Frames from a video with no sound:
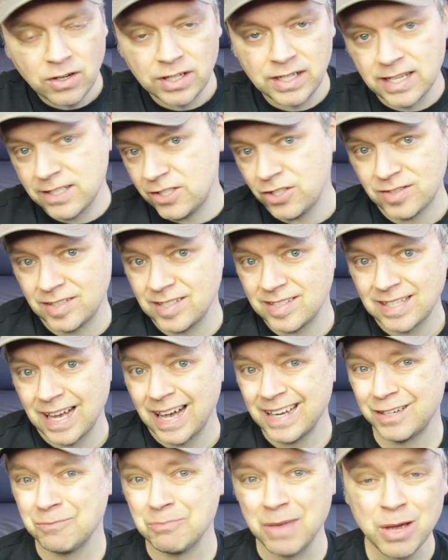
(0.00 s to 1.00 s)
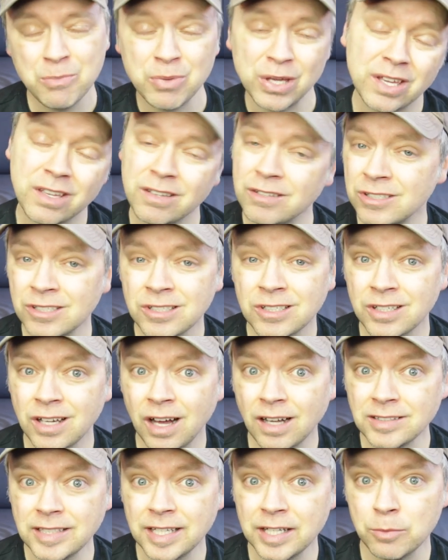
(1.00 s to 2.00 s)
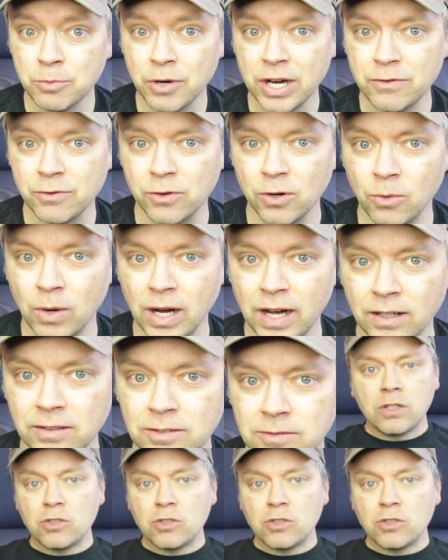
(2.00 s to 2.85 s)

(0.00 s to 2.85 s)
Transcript: and I just decided maybe I'll take a break for a while.